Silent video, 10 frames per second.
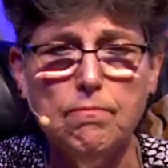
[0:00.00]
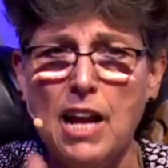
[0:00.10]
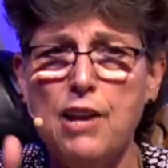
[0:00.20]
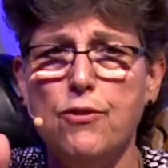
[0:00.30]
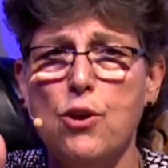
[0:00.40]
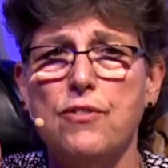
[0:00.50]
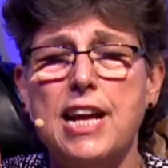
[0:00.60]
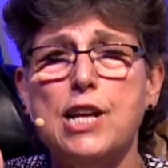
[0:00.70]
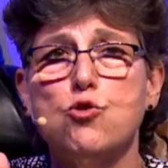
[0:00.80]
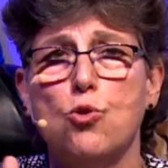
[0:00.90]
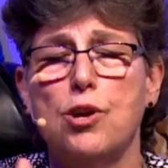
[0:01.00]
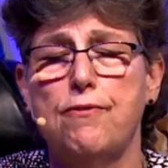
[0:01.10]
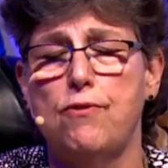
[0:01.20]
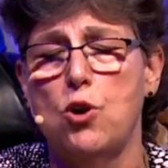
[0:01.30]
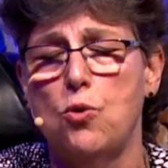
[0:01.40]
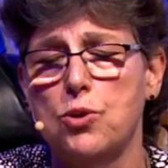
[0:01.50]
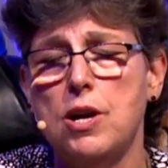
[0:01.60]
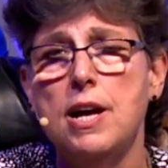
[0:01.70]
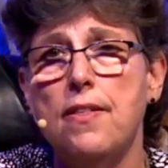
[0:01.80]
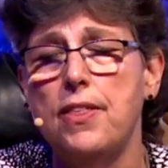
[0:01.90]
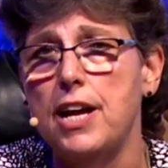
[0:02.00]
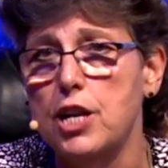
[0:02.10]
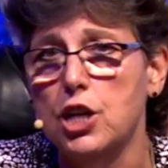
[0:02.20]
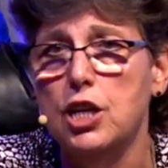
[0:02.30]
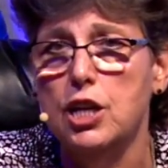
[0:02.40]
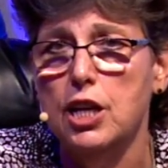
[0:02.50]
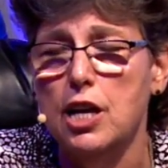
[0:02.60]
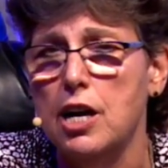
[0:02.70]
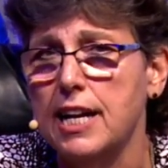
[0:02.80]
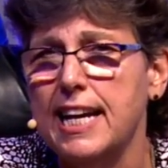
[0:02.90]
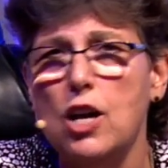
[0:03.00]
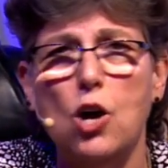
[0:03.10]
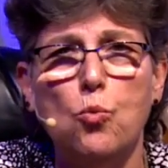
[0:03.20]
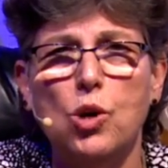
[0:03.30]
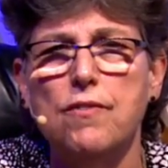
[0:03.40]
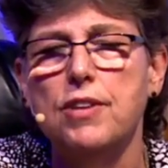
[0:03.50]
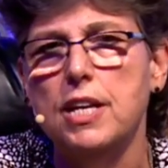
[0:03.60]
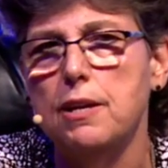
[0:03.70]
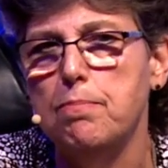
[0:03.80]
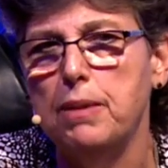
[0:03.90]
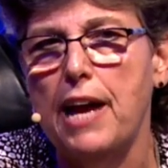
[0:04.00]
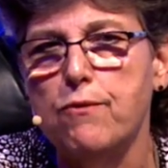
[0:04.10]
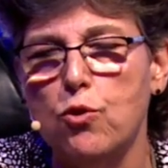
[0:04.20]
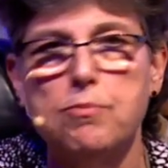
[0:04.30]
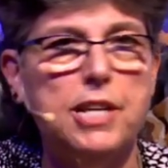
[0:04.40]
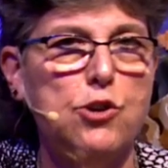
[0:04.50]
And if you have an Android phone, then get on one of the platforms there.